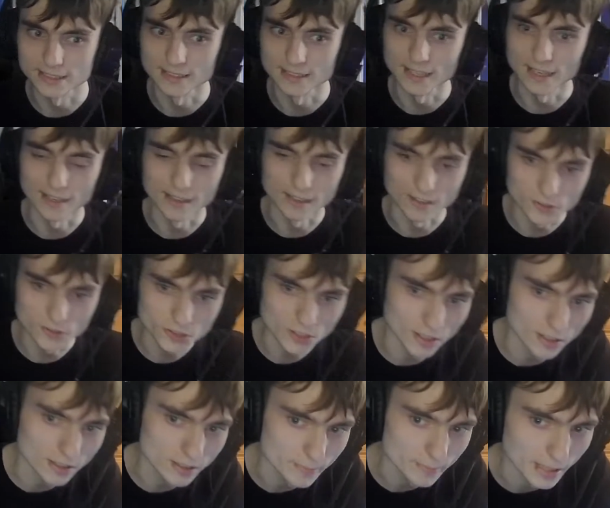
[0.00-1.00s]
and I'll
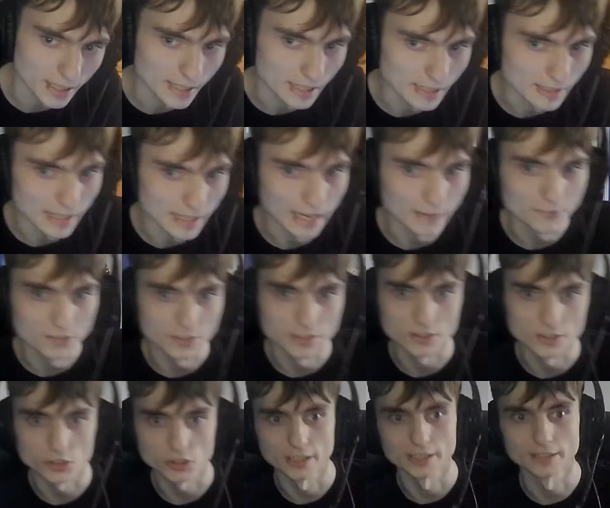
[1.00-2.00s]
talk about it after the
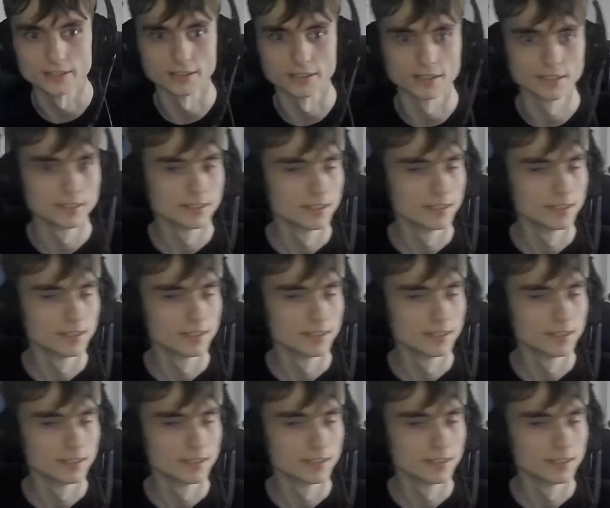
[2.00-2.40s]
trailer.